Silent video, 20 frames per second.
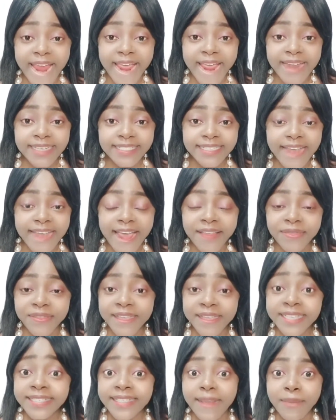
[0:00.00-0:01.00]
end and
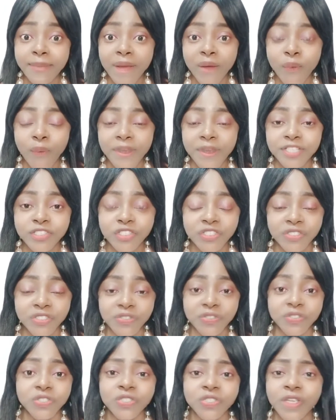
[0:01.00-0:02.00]
these are my
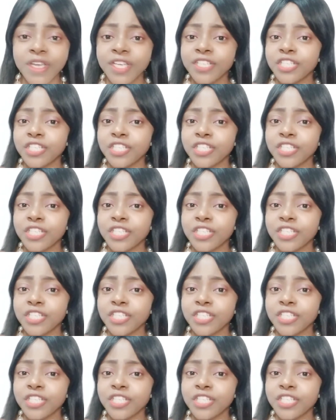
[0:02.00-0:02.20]
questions.